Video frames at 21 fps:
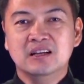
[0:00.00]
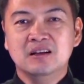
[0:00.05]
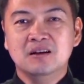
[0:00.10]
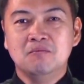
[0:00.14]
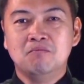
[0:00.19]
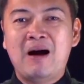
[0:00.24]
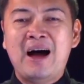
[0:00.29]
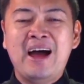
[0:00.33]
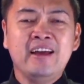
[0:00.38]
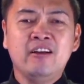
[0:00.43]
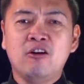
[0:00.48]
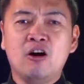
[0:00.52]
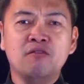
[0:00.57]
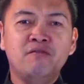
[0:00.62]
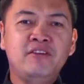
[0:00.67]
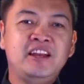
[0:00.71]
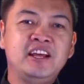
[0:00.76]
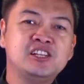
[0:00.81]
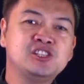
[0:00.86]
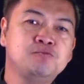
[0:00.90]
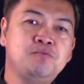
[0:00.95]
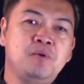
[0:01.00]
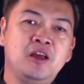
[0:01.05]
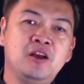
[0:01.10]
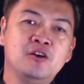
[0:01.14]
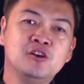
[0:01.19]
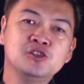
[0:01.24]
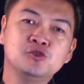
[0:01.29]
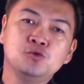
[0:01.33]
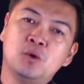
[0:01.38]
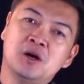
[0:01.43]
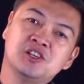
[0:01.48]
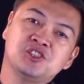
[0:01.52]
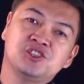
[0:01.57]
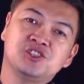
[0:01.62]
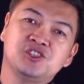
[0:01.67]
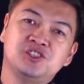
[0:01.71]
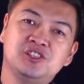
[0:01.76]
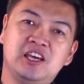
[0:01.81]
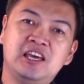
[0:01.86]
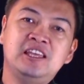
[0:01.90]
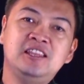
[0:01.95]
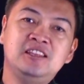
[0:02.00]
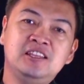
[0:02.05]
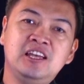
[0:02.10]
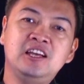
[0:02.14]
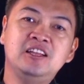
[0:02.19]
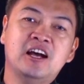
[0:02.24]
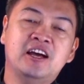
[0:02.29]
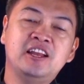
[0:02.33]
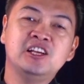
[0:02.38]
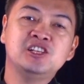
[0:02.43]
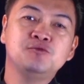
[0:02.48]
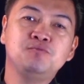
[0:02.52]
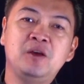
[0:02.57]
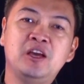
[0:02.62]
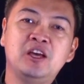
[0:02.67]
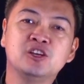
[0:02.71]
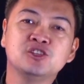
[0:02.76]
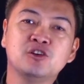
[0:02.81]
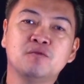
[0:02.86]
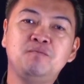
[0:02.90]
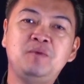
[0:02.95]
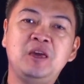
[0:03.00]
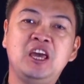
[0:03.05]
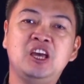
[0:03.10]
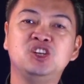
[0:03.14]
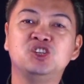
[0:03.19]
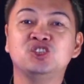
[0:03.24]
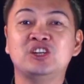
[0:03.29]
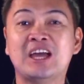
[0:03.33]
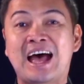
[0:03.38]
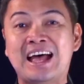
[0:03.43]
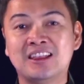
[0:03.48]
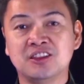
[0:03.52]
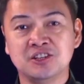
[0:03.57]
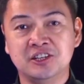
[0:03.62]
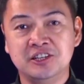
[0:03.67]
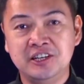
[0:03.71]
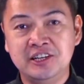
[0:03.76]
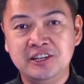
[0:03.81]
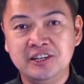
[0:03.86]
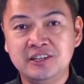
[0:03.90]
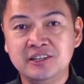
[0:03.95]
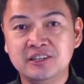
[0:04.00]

My COVID experience was indeed an experience of being shattered.